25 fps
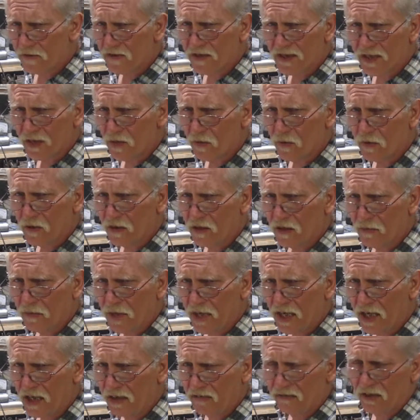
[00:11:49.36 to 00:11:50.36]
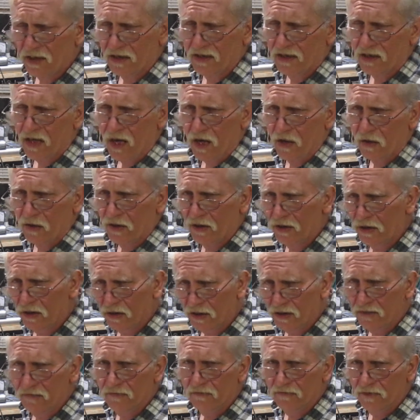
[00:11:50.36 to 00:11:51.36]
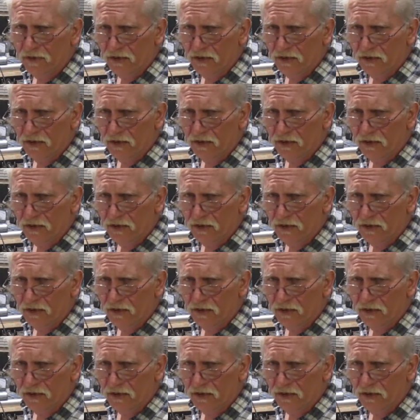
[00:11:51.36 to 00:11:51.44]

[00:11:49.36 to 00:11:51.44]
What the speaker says: see where I'm at. It's all good.